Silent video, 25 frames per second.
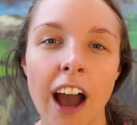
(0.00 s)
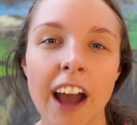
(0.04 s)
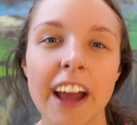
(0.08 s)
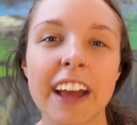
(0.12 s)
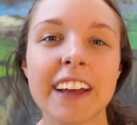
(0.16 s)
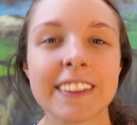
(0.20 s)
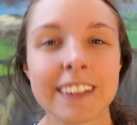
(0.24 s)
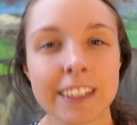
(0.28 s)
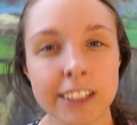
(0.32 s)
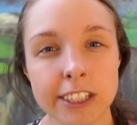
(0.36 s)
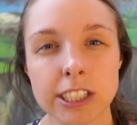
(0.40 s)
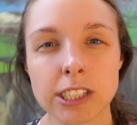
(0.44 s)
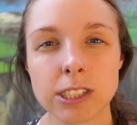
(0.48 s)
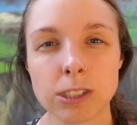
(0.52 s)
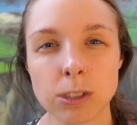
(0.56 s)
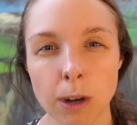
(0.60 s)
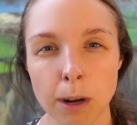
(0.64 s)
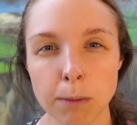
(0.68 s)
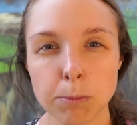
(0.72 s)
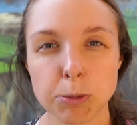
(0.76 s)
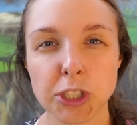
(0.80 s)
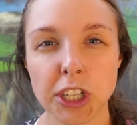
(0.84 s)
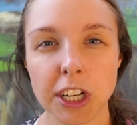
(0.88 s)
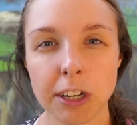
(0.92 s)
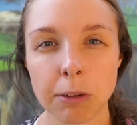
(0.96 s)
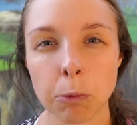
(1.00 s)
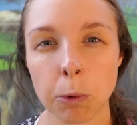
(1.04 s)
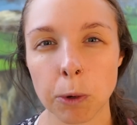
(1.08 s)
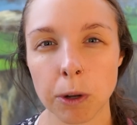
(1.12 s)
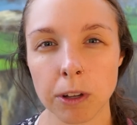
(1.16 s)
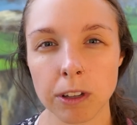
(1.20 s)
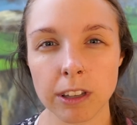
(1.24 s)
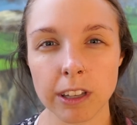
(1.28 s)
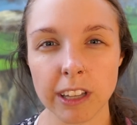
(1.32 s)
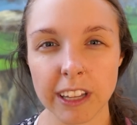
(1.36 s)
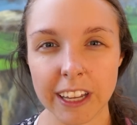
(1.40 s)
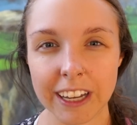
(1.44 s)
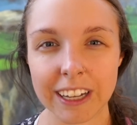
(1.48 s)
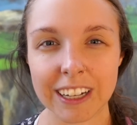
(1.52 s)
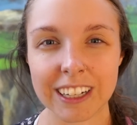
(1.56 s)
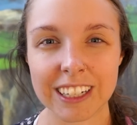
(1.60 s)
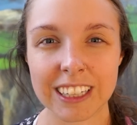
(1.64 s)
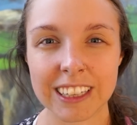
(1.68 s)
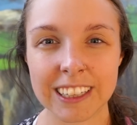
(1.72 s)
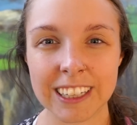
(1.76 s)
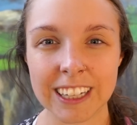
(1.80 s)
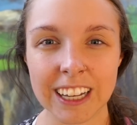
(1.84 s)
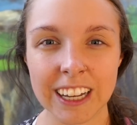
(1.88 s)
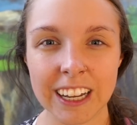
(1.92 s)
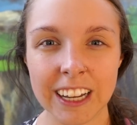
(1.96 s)
In the description we'll link
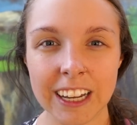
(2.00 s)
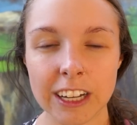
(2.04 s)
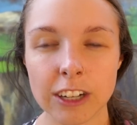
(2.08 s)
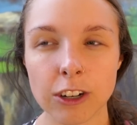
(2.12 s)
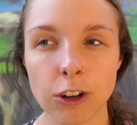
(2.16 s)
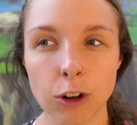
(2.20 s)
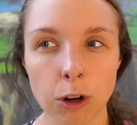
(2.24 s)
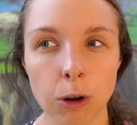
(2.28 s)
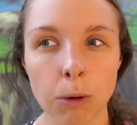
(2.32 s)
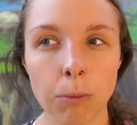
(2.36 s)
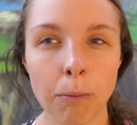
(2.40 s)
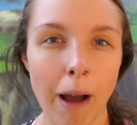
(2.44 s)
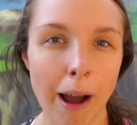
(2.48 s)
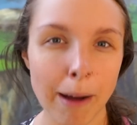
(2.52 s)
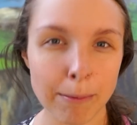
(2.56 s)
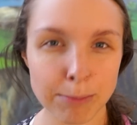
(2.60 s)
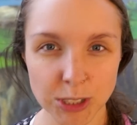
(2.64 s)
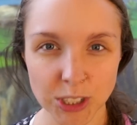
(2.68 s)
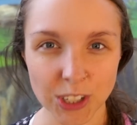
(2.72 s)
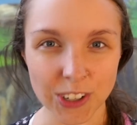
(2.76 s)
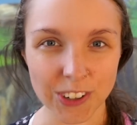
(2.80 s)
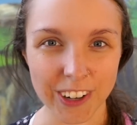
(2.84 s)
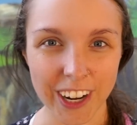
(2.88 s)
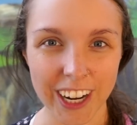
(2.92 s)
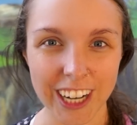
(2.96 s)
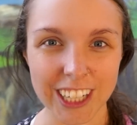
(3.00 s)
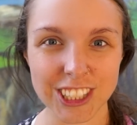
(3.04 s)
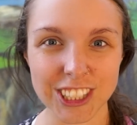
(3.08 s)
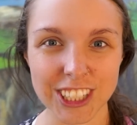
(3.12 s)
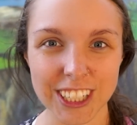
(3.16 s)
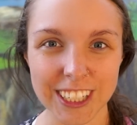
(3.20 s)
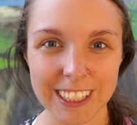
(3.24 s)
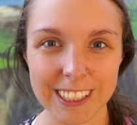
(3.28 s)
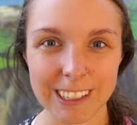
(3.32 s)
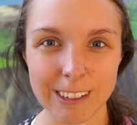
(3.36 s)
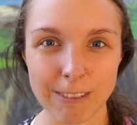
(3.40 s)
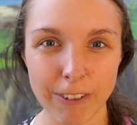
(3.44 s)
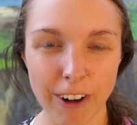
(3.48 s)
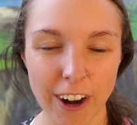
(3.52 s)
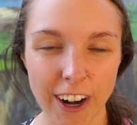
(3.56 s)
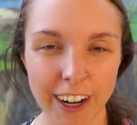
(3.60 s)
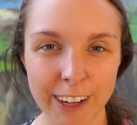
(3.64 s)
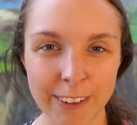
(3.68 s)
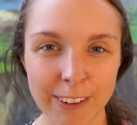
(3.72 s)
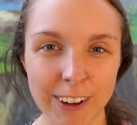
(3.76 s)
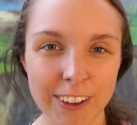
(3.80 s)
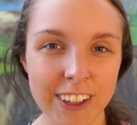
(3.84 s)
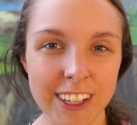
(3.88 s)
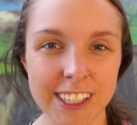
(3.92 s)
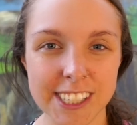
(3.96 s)
the Google Maps location for
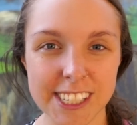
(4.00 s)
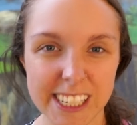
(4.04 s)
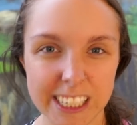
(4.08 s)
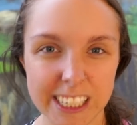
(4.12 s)
anyone that's